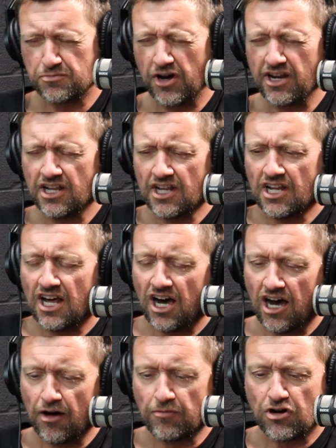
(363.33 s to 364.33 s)
But
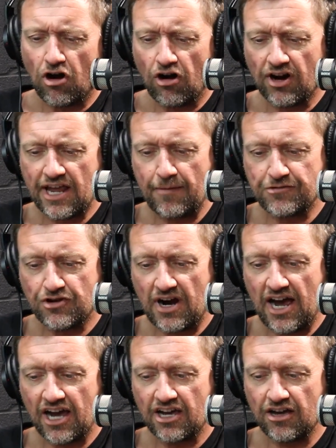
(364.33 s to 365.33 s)
CAR kept
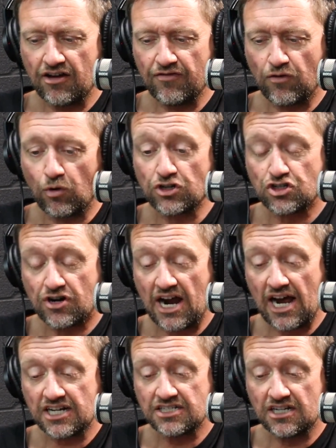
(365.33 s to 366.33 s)
track of or
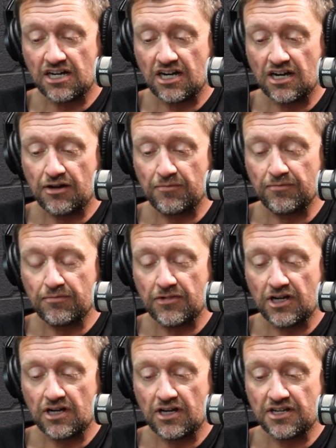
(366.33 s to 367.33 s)
tracked
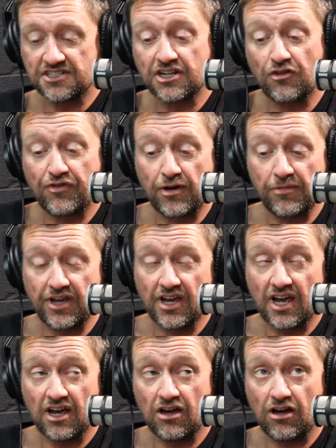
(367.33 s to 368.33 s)
single-family
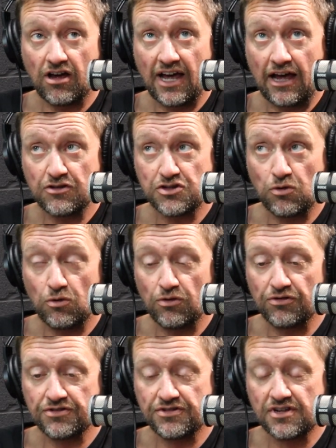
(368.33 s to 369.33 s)

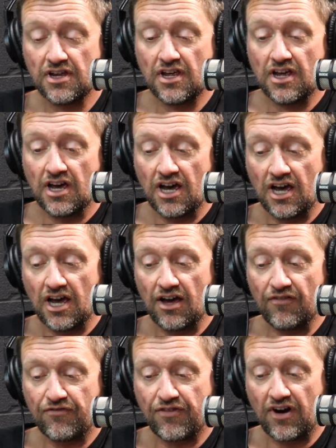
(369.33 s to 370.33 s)
households
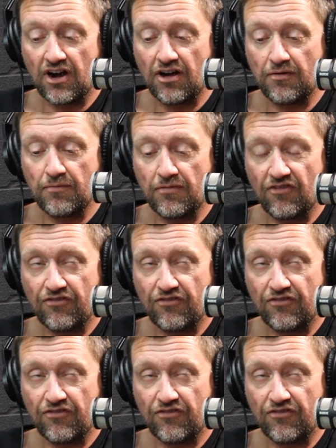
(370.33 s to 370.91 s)
from